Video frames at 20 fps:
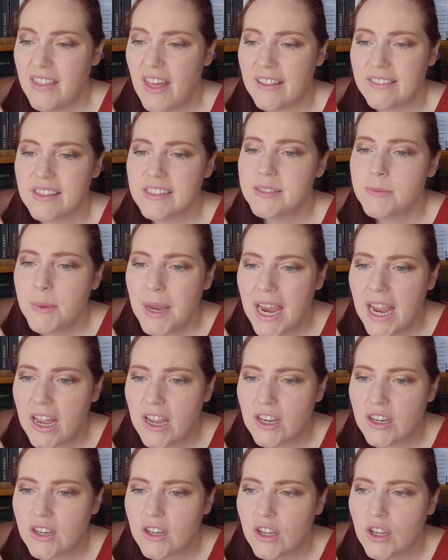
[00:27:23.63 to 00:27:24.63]
that this
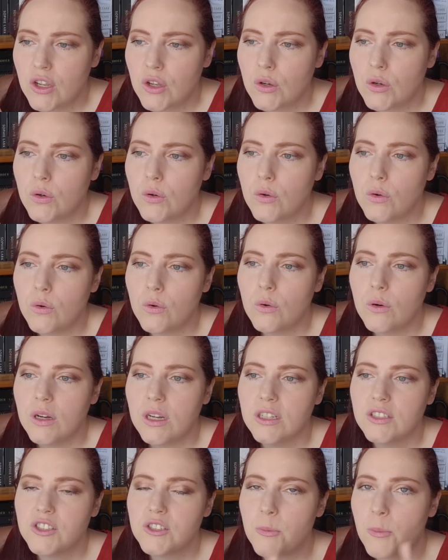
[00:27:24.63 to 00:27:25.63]
man who
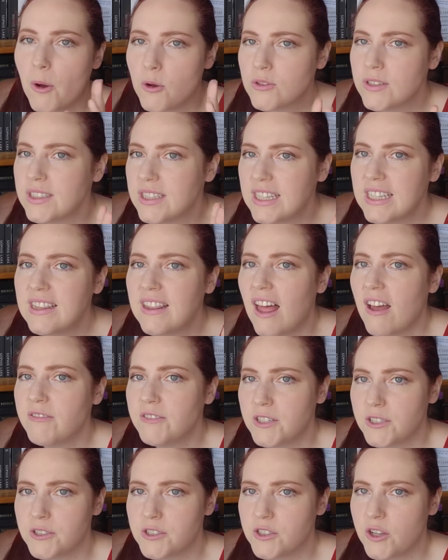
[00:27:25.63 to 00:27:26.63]
supposedly
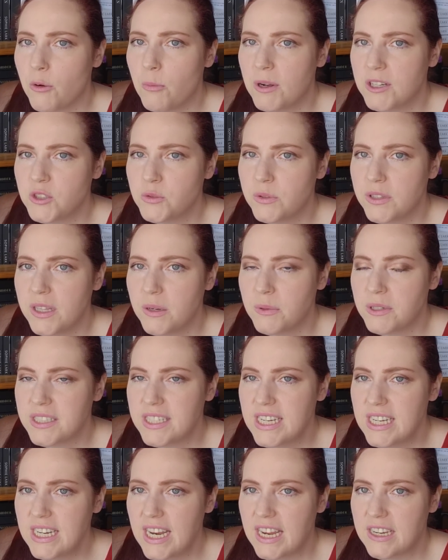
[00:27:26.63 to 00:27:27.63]
loved her so much when they were
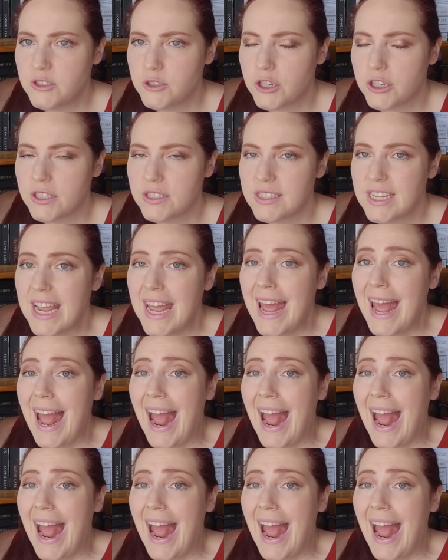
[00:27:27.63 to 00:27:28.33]
teenagers